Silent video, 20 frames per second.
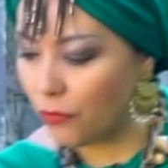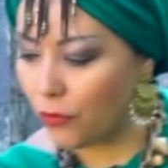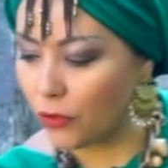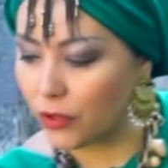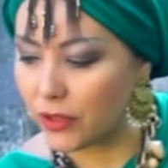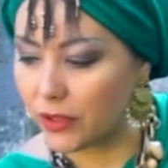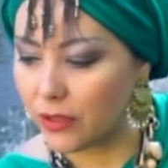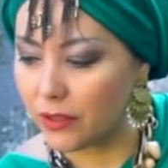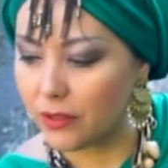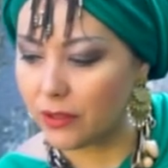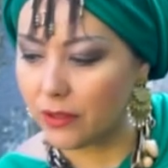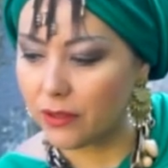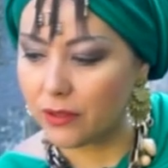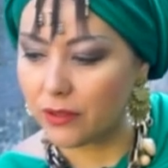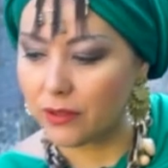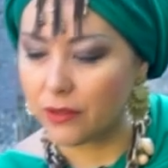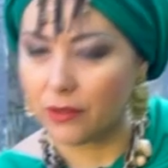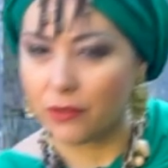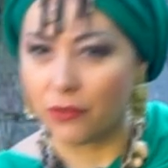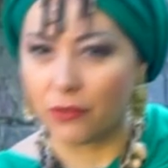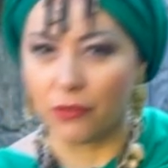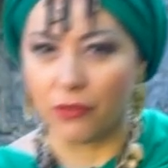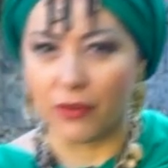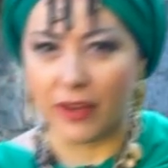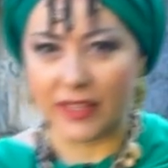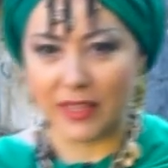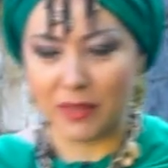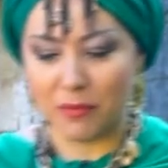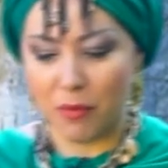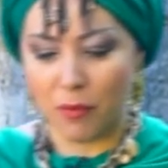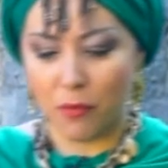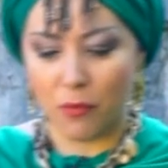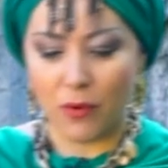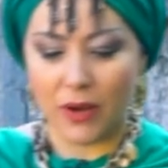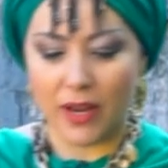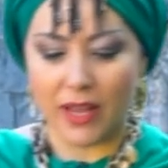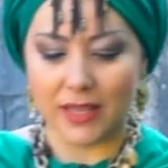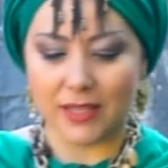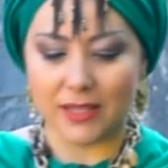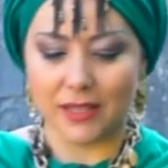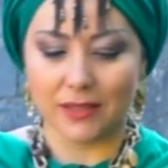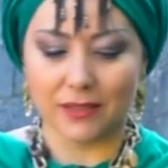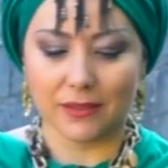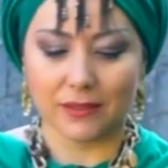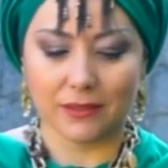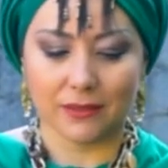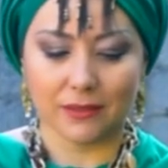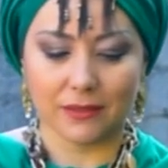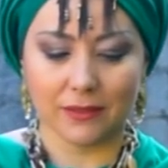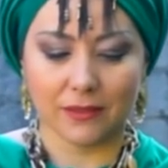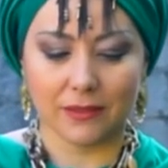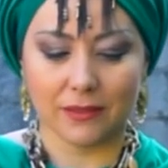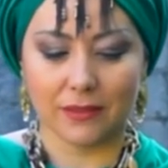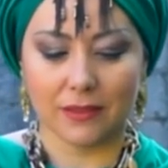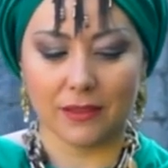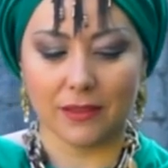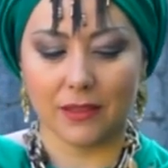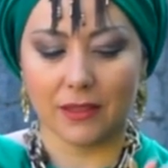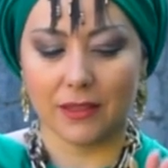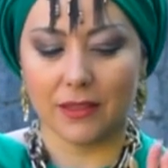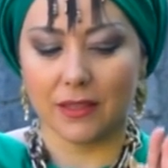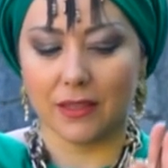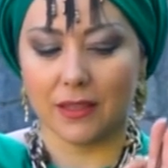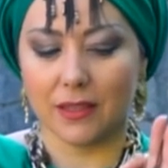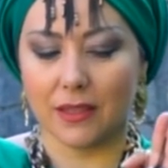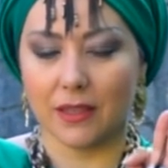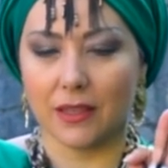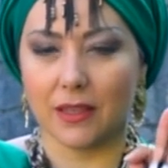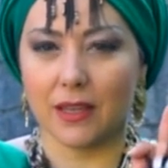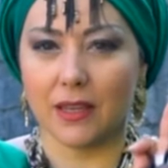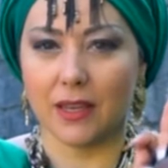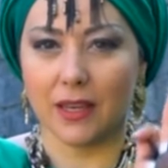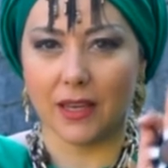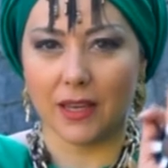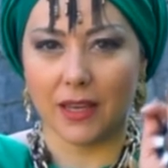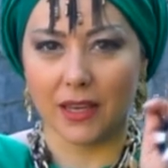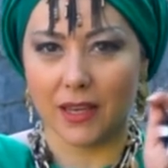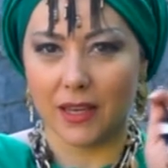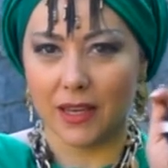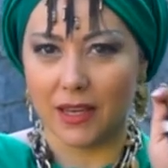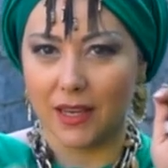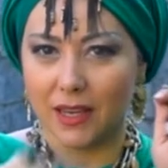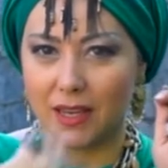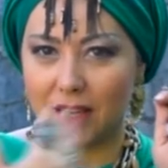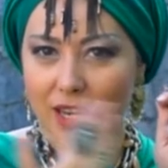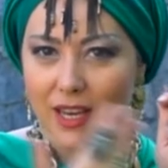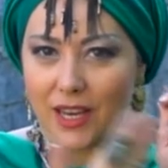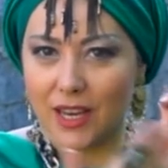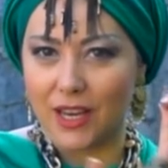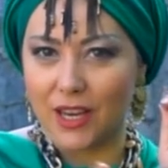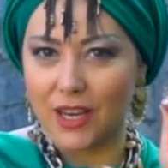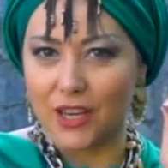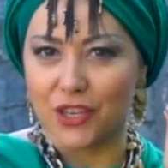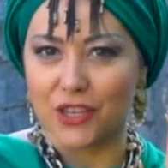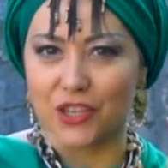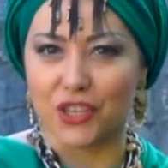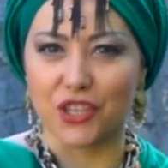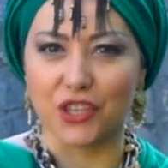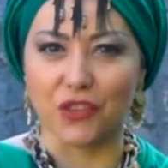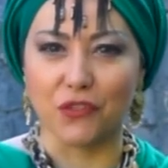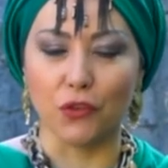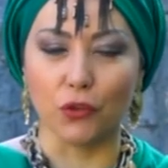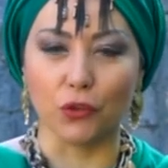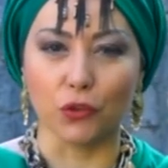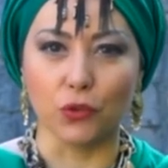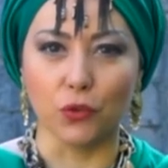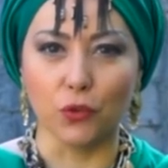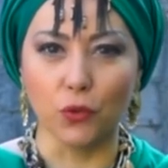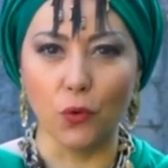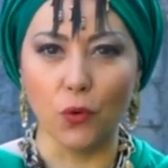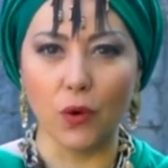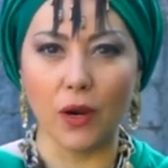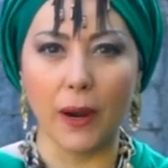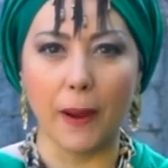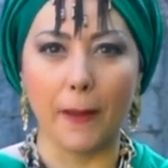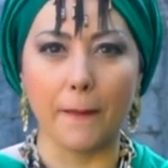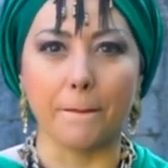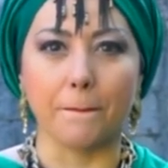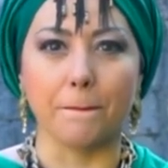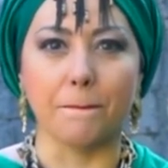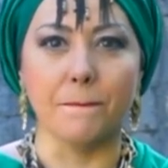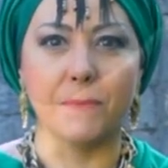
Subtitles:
the spirit of a white owl lives in this amulet. When it sees some